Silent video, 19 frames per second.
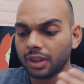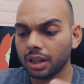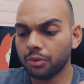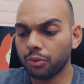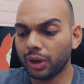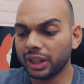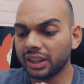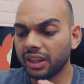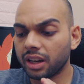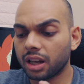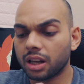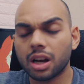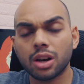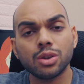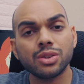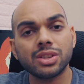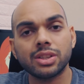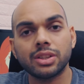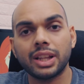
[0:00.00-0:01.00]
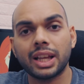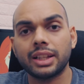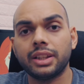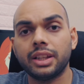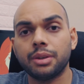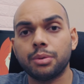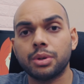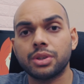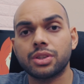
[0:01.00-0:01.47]
When they announced that
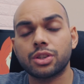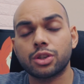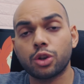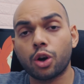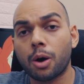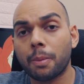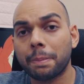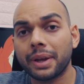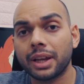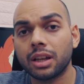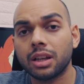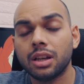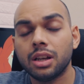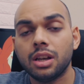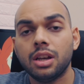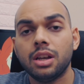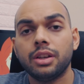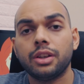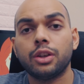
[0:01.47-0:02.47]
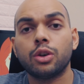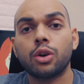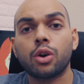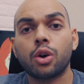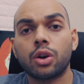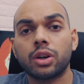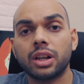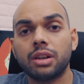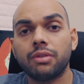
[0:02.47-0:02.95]
they were stopping, you know,
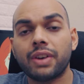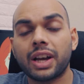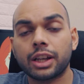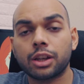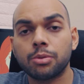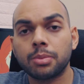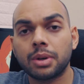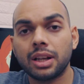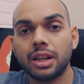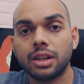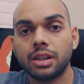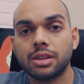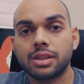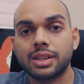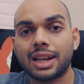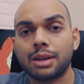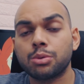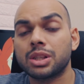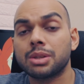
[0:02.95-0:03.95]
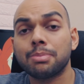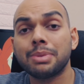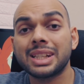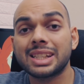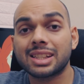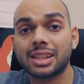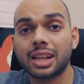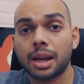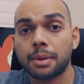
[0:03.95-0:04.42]
corded vacuum cleaners, I was a
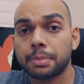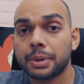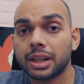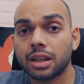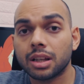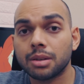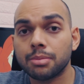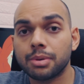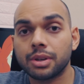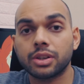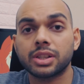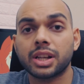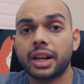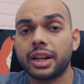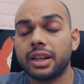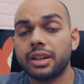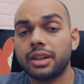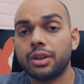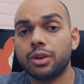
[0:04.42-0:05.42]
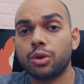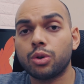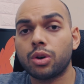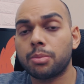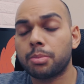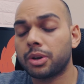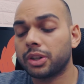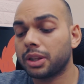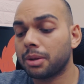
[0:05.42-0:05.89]
bit skeptical because I didn't know
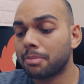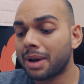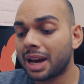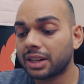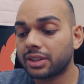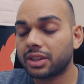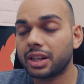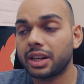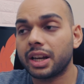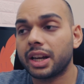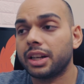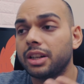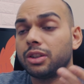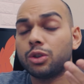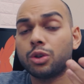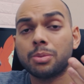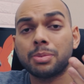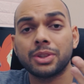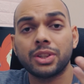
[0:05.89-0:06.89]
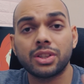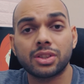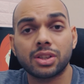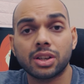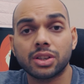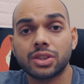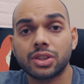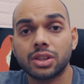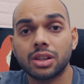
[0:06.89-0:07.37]
about the battery, I didn't know about the
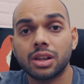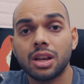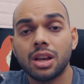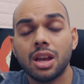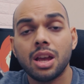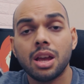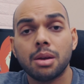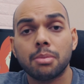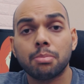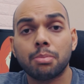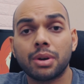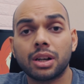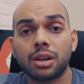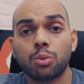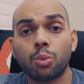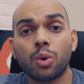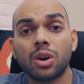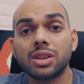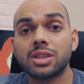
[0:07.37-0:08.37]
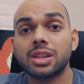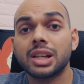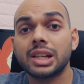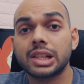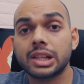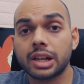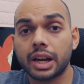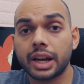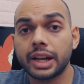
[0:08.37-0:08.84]
suction. But once I
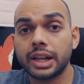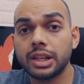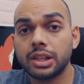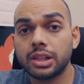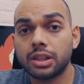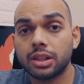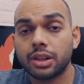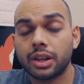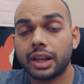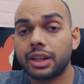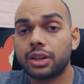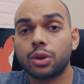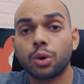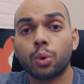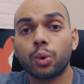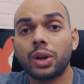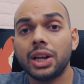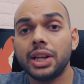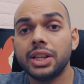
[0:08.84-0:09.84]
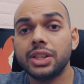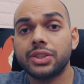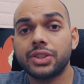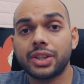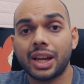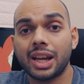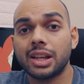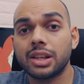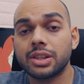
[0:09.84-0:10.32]
tried it, it totally
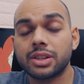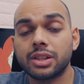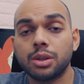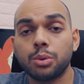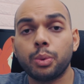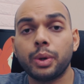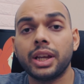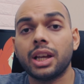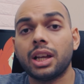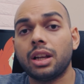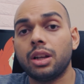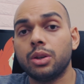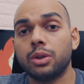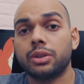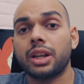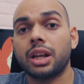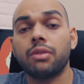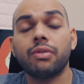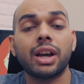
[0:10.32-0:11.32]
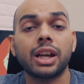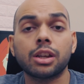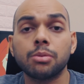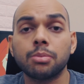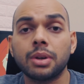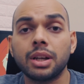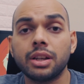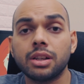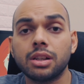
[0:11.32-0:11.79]
changed the way I looked at
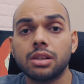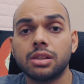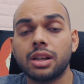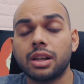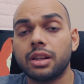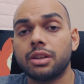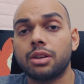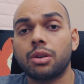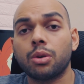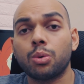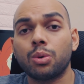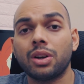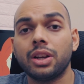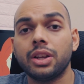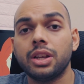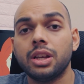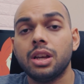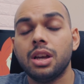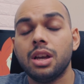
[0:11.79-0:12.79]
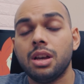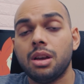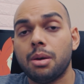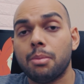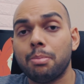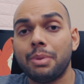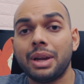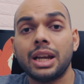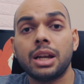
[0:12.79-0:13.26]
vacuum cleaners, and it totally
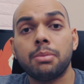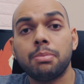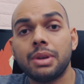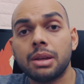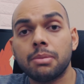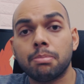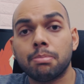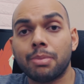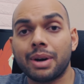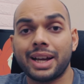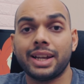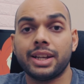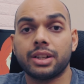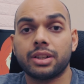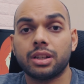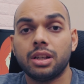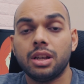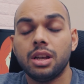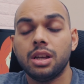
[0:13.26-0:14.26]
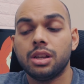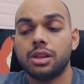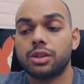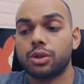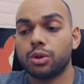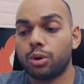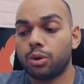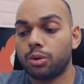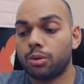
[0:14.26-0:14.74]
made me buy it.
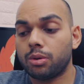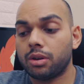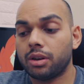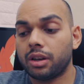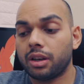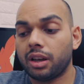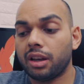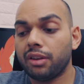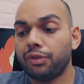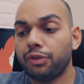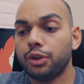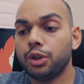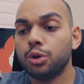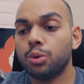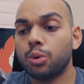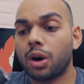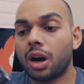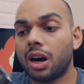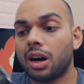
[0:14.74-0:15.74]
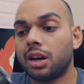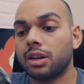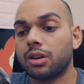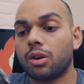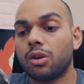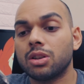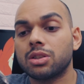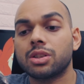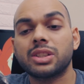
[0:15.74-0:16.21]
So if you are
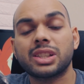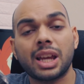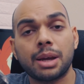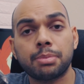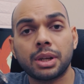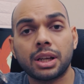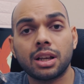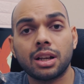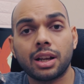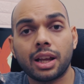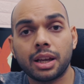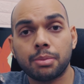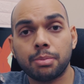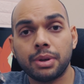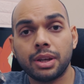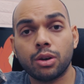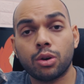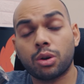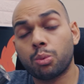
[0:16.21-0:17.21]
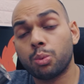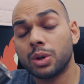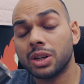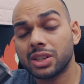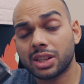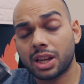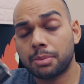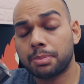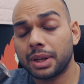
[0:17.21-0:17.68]
also skeptical like me, or
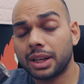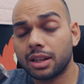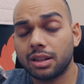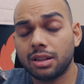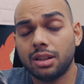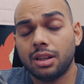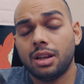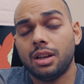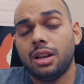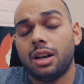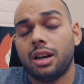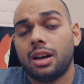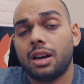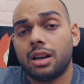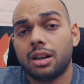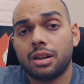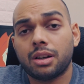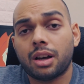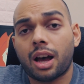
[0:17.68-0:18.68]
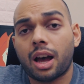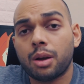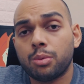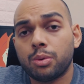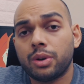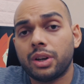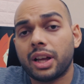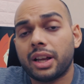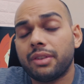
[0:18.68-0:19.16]
were skeptical, I
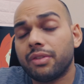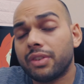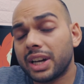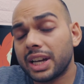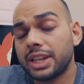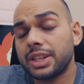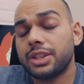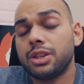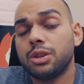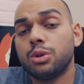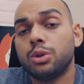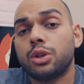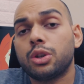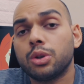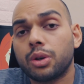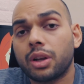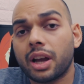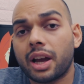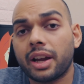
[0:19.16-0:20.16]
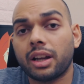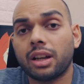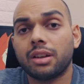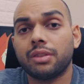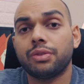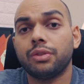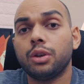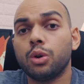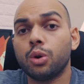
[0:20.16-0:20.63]
would advise you to kind
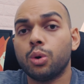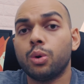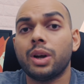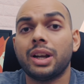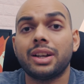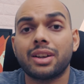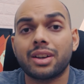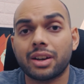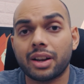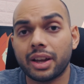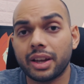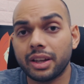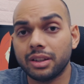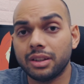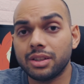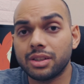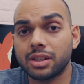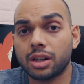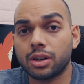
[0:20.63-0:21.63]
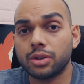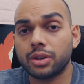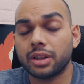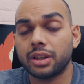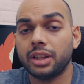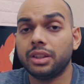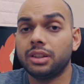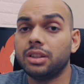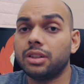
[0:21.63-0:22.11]
of go and try this out.
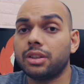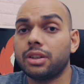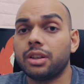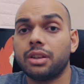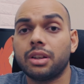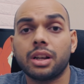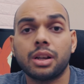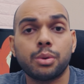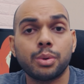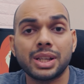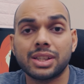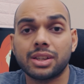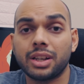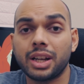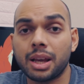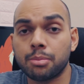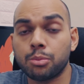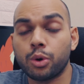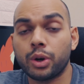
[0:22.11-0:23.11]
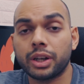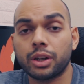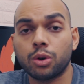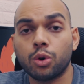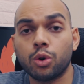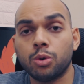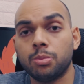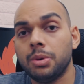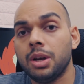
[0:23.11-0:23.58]
Either request a demo at
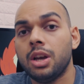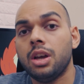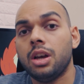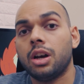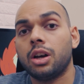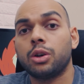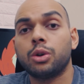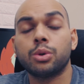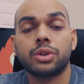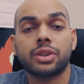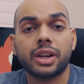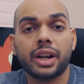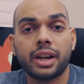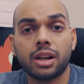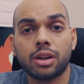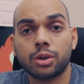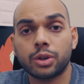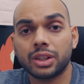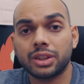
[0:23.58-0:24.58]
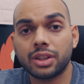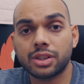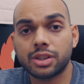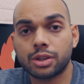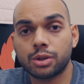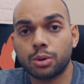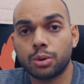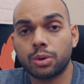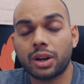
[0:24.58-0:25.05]
home or go try it out in the
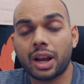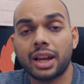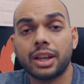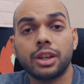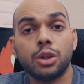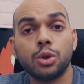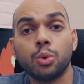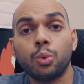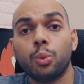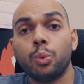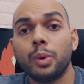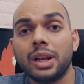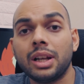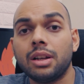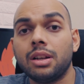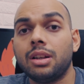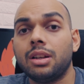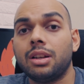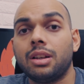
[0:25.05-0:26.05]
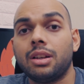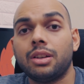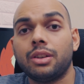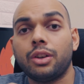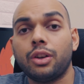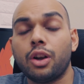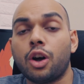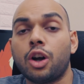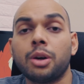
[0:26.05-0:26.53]
store, and you will
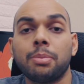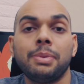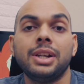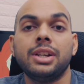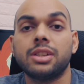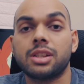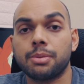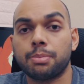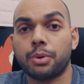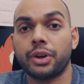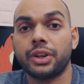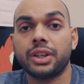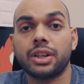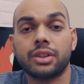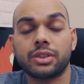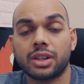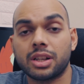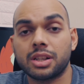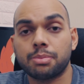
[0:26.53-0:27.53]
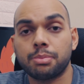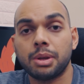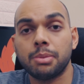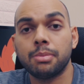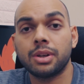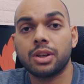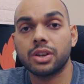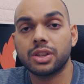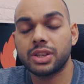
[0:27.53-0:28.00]
not be disappointed, trust me,
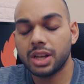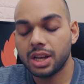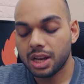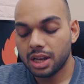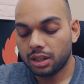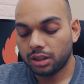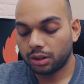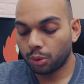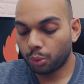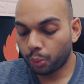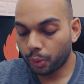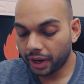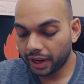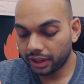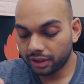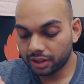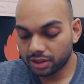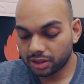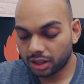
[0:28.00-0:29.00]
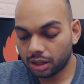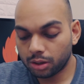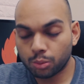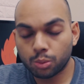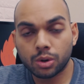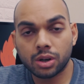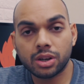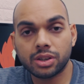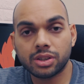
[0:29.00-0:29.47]
because the way this thing
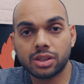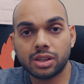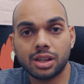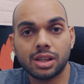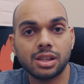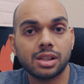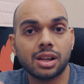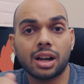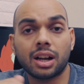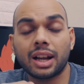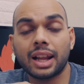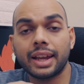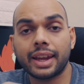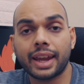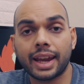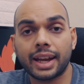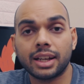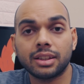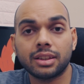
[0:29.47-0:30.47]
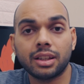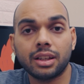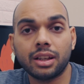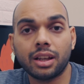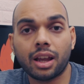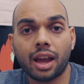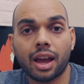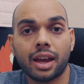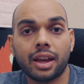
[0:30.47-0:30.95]
works is unlike
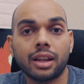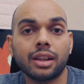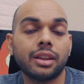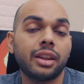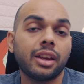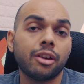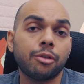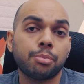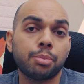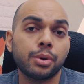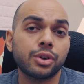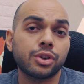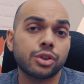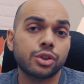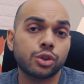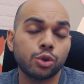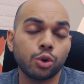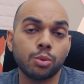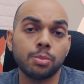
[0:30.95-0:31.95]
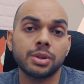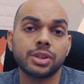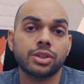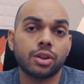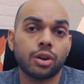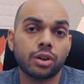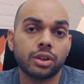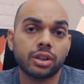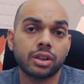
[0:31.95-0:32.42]
anything, and they have put so much
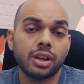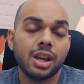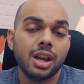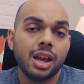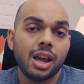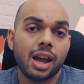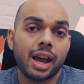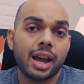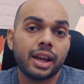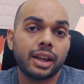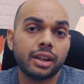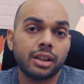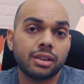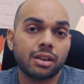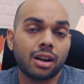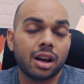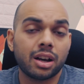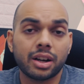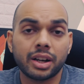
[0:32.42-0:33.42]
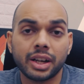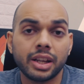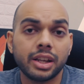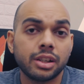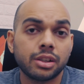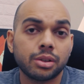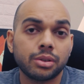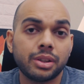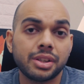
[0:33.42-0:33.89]
thought and R&D
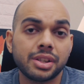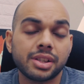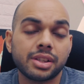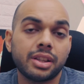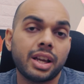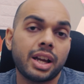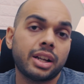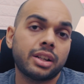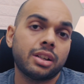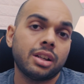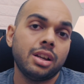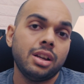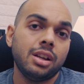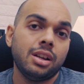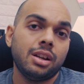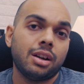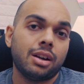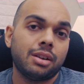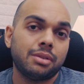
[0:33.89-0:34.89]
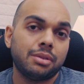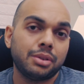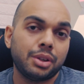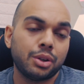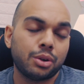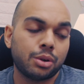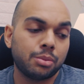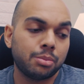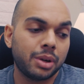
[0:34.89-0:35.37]
into this that,
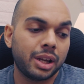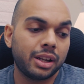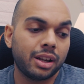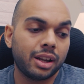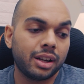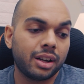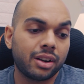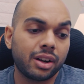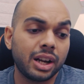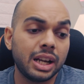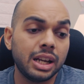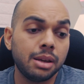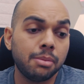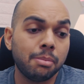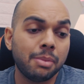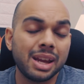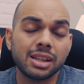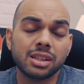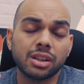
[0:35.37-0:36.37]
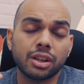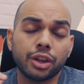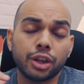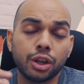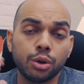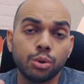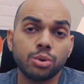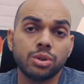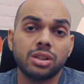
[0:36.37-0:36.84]
you know, it really makes a
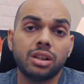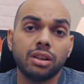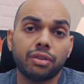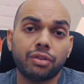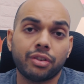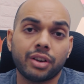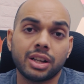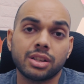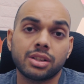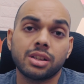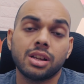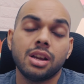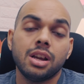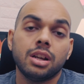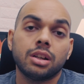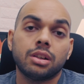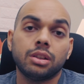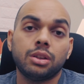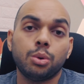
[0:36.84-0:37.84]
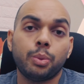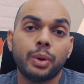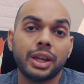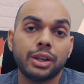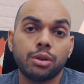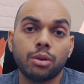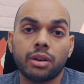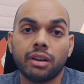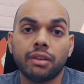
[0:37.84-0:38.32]
huge difference to the way
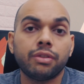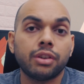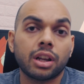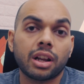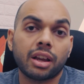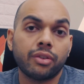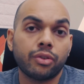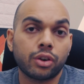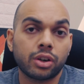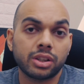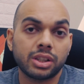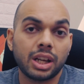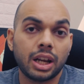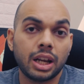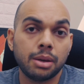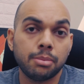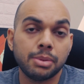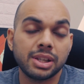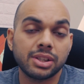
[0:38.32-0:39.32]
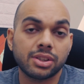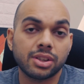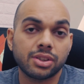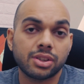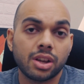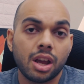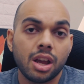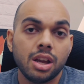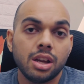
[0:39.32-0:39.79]
you live your life on a daily basis.